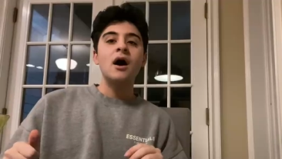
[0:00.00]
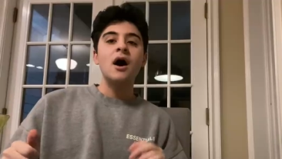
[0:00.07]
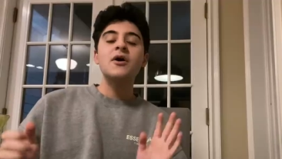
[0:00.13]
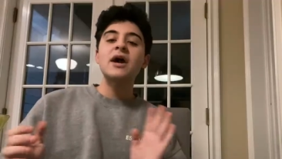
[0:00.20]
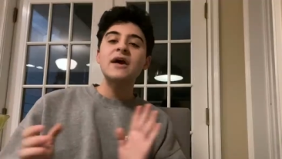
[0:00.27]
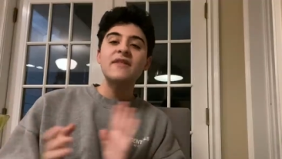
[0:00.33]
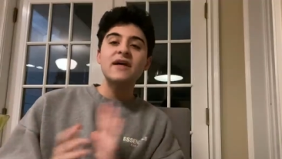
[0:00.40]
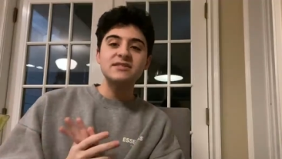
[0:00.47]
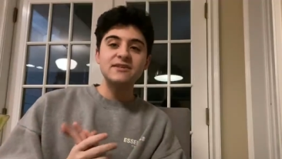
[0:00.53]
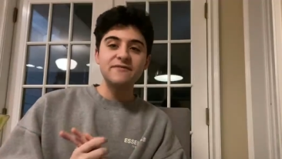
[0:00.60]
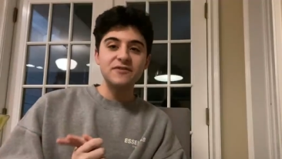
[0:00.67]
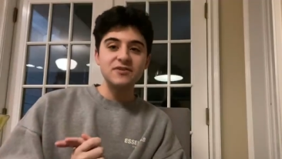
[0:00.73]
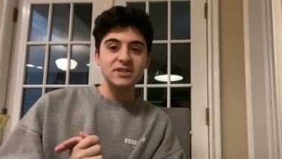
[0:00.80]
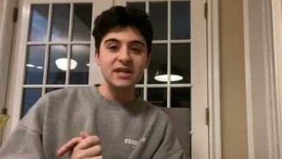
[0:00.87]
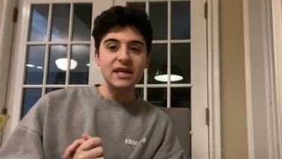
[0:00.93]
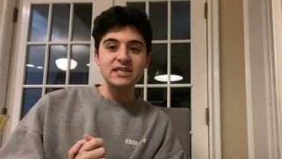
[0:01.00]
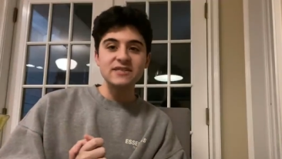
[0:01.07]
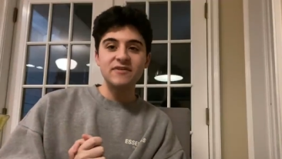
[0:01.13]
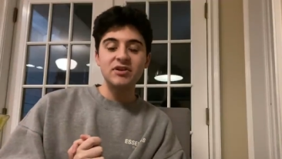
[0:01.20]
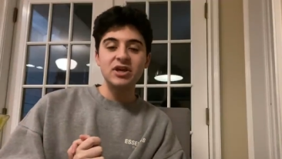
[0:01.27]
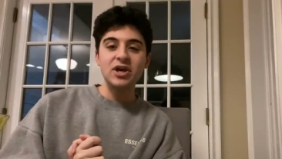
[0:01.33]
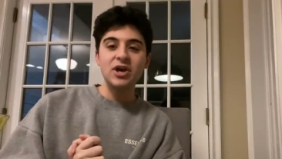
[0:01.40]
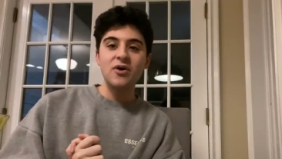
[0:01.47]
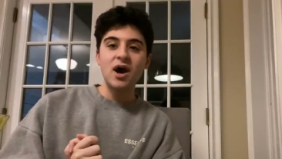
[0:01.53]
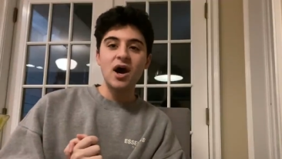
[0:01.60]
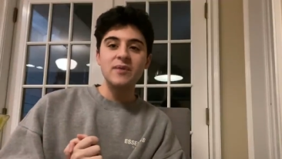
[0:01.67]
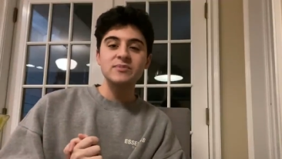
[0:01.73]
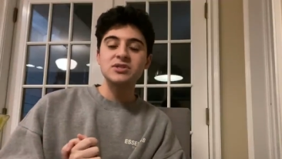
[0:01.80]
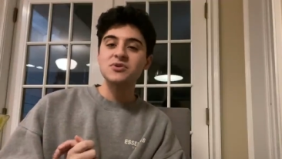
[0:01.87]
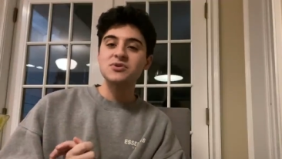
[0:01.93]
Okay, that's it for today's video.
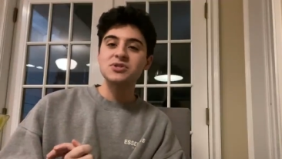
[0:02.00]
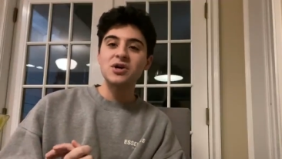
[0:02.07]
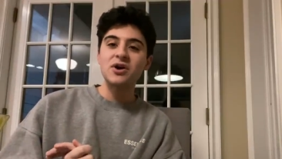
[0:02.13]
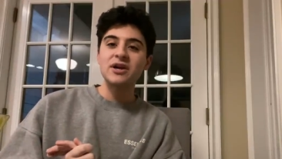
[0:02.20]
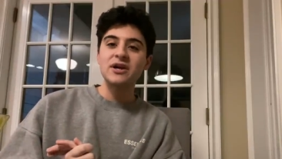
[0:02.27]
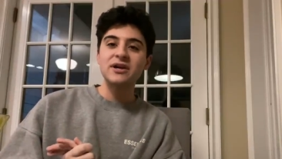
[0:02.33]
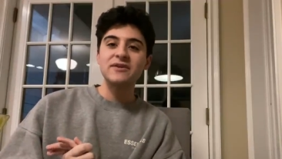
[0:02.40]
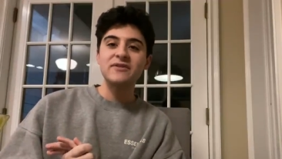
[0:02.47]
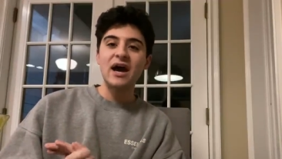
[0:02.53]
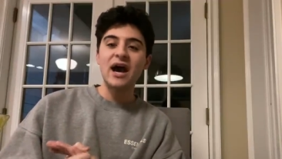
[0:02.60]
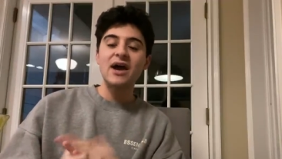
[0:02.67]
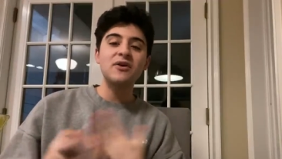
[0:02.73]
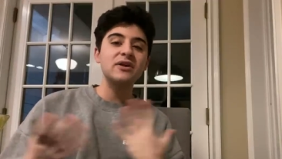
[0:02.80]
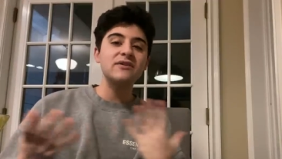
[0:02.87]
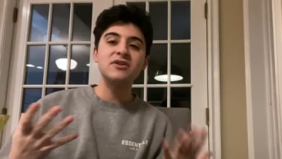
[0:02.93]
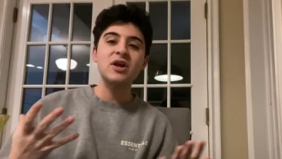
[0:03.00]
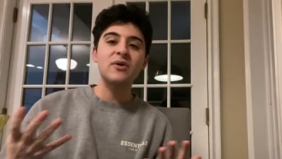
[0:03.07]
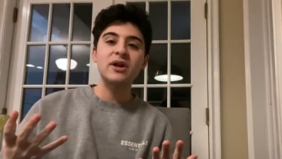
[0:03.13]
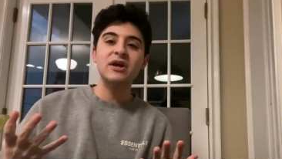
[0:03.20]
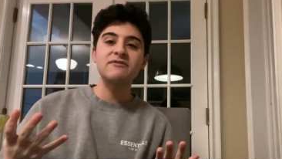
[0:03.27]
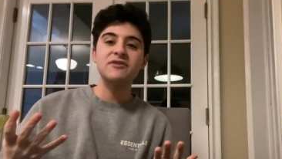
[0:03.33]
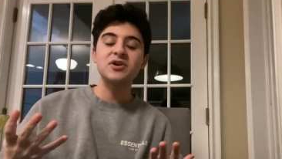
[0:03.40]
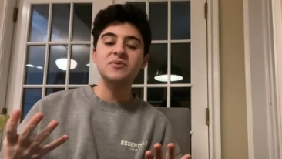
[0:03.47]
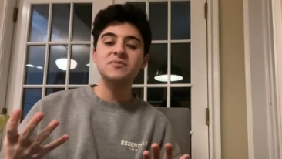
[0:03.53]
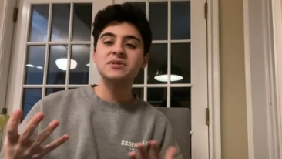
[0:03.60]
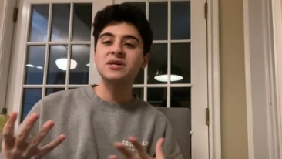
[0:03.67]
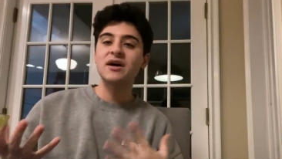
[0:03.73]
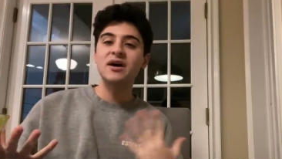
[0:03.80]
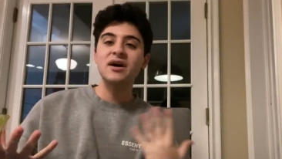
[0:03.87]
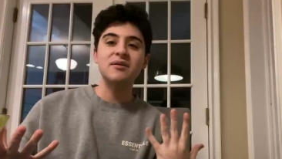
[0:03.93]
I'm so sorry that I don't even know what I filmed.
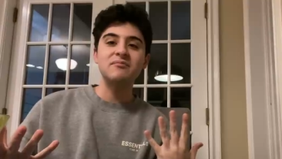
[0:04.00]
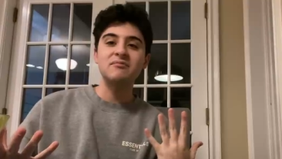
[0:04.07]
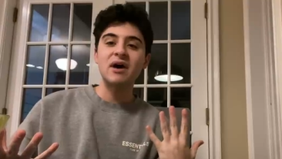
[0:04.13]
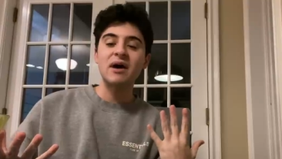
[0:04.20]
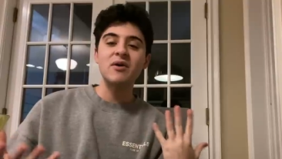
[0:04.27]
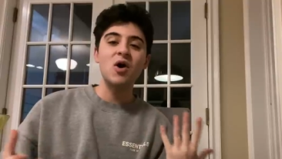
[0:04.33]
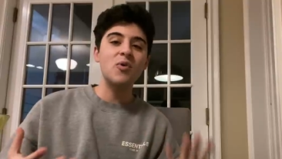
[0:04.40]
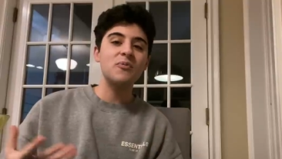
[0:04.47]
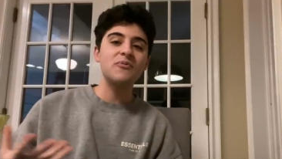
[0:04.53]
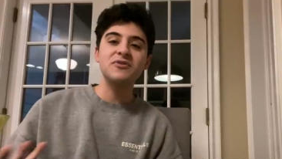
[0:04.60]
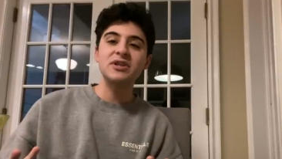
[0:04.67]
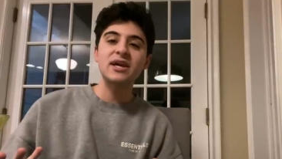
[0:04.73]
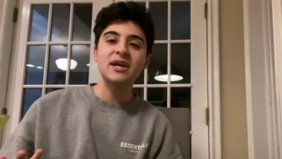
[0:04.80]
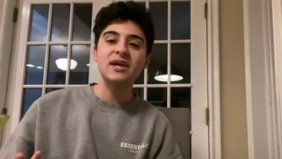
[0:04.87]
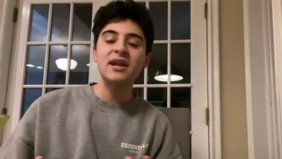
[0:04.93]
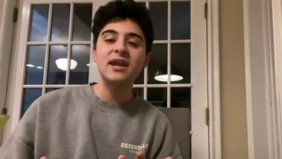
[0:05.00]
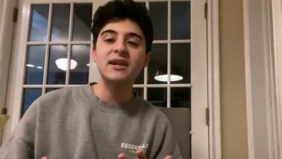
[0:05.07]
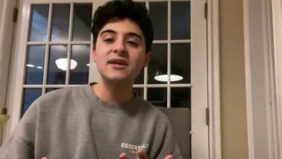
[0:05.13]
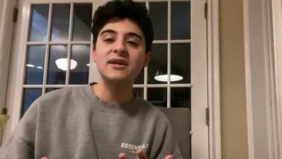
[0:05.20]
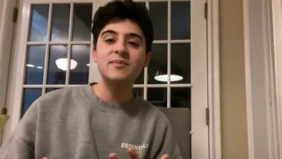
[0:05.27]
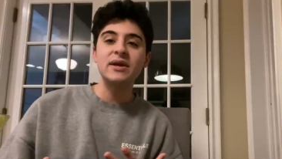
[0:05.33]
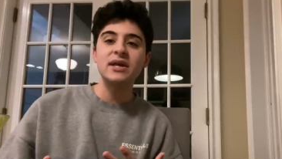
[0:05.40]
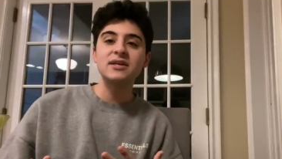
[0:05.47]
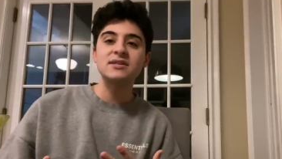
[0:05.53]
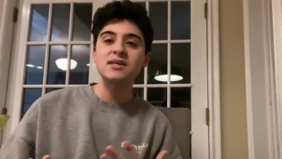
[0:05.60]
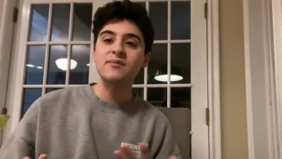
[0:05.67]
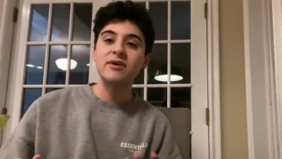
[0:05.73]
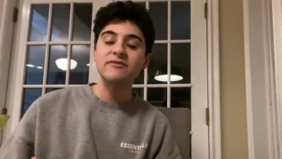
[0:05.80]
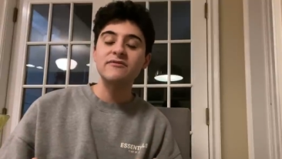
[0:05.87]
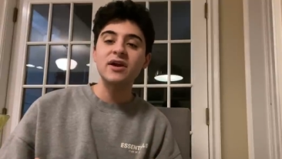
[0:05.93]
Um, I hopefully I can edit it and make it
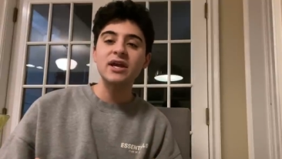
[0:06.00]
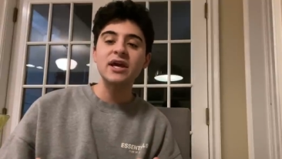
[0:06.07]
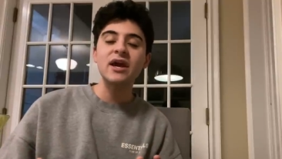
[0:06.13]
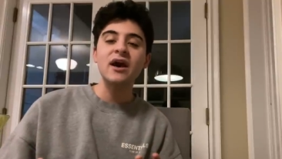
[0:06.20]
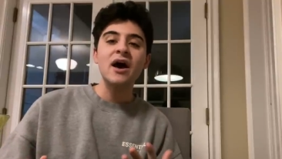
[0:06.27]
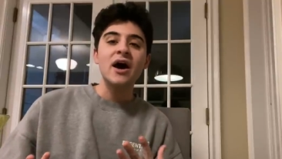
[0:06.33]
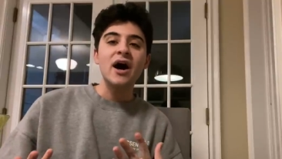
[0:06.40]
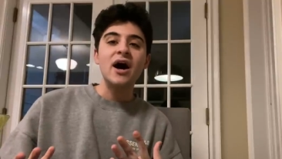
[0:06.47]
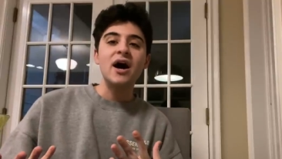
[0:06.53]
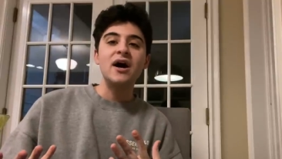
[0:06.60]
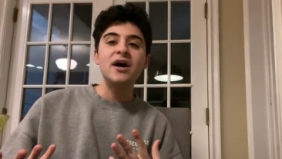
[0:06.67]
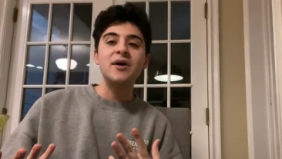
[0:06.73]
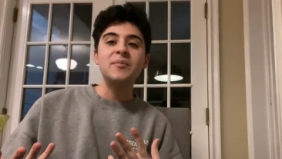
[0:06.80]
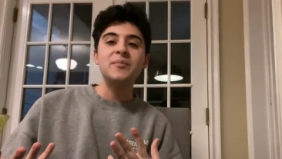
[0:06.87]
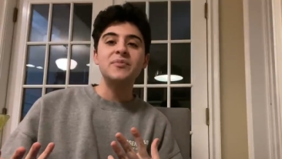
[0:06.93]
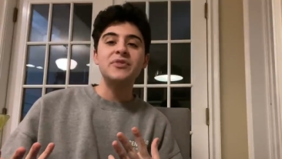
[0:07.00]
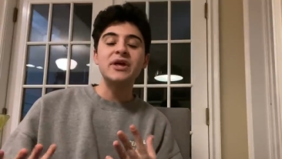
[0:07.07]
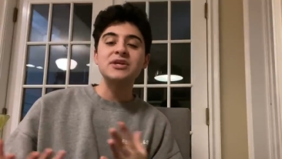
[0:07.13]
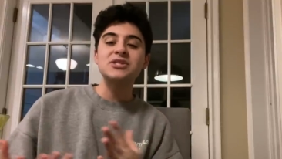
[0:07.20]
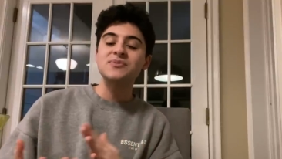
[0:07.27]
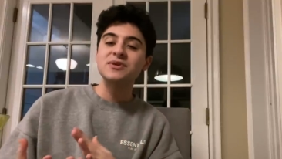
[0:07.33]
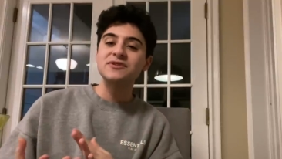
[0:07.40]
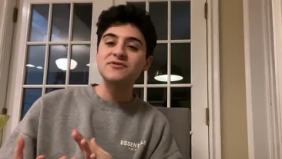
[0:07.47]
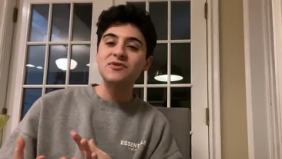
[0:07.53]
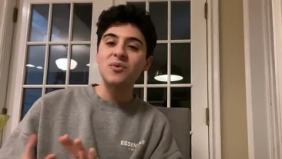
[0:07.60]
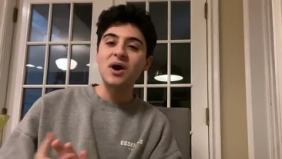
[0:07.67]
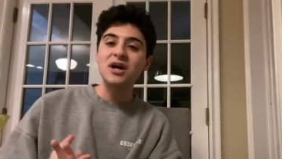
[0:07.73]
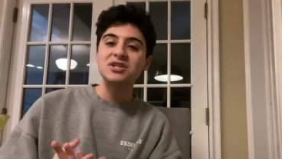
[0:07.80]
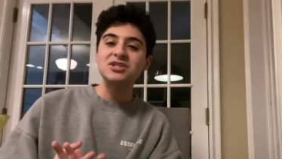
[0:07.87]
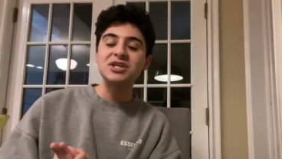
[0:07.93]
semi-funny. Um, thanks so much for
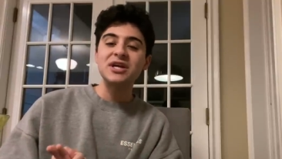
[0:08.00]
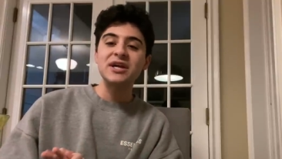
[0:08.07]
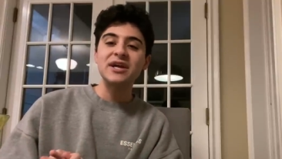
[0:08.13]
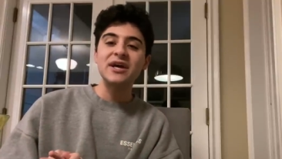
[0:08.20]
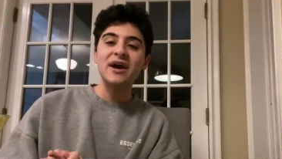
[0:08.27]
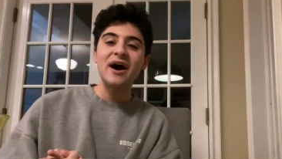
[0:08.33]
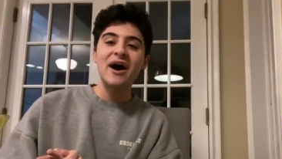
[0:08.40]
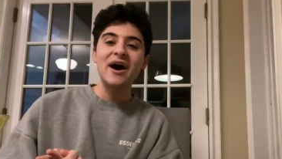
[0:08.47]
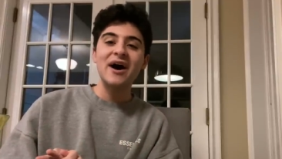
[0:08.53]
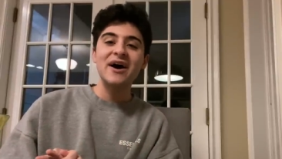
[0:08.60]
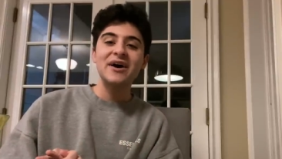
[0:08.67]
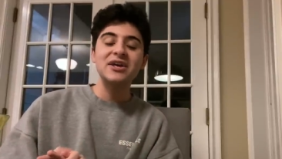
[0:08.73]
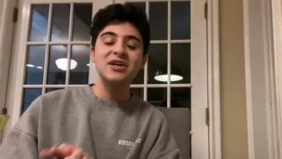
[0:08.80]
watching. Uh,